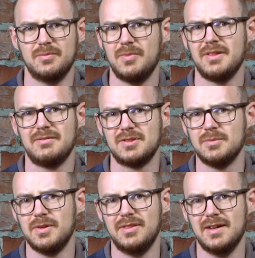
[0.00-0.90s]
What they've
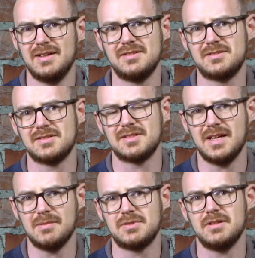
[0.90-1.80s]
done with that is just
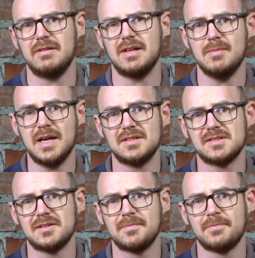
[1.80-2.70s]
absolutely
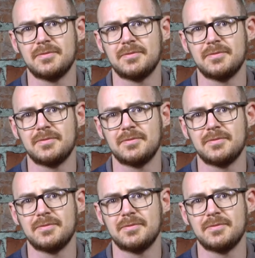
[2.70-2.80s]
amazing.